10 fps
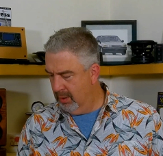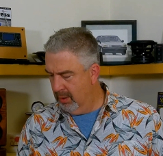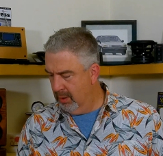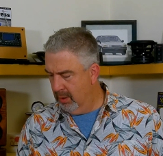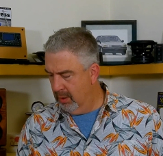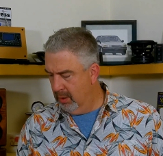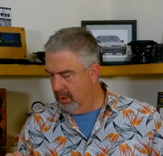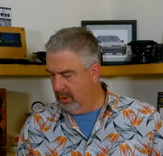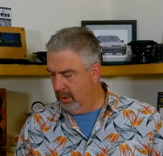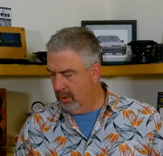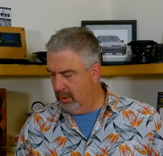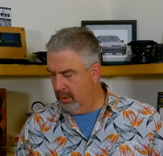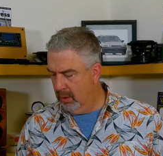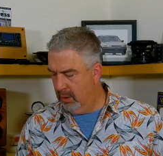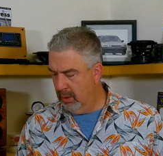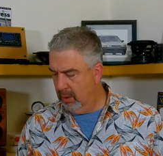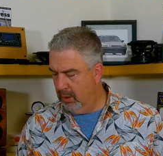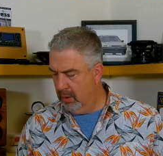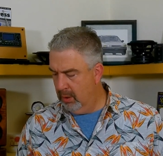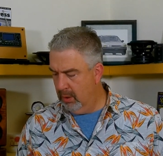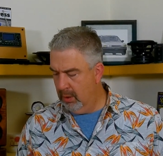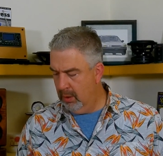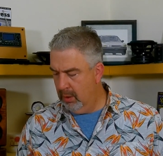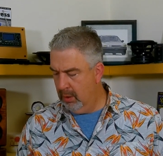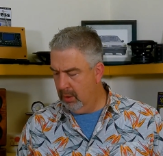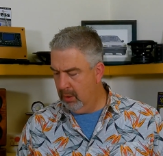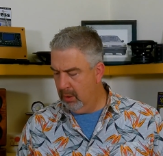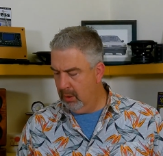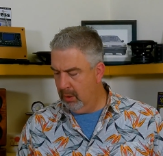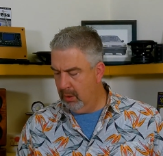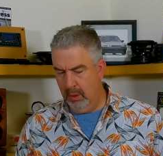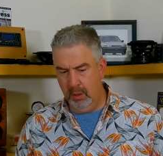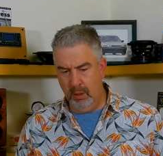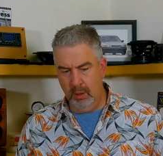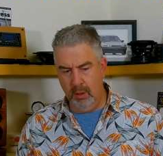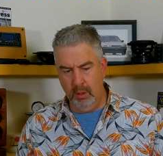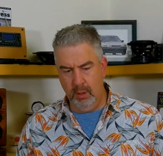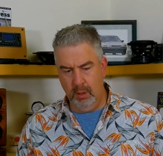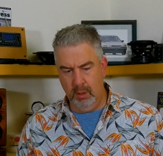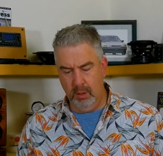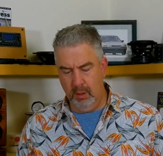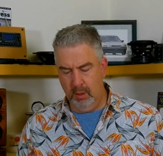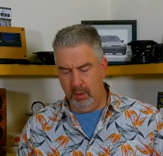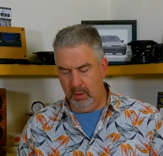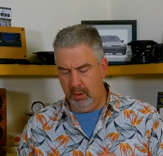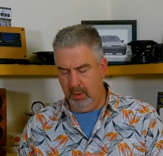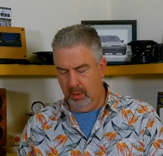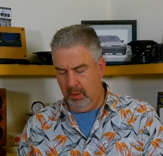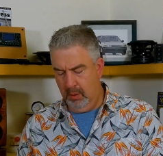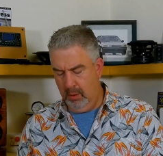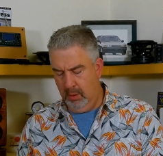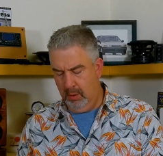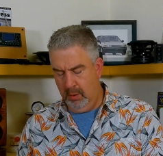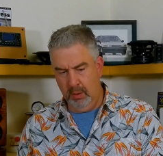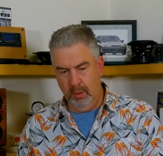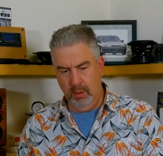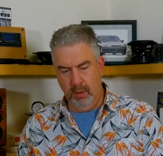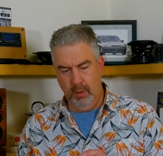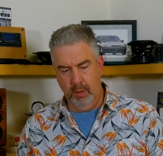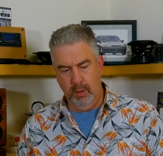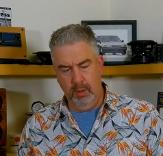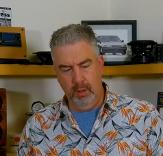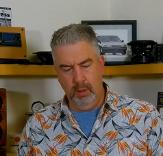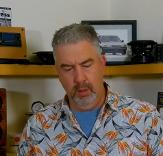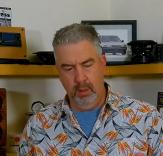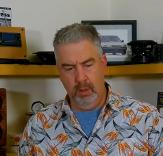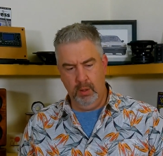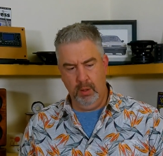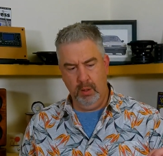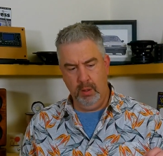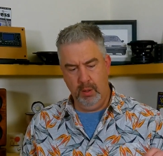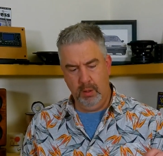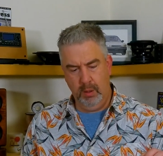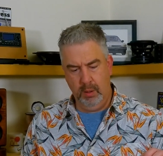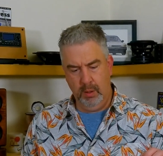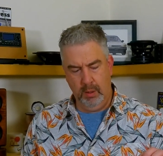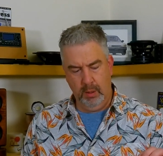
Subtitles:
No one is speaking in this clip.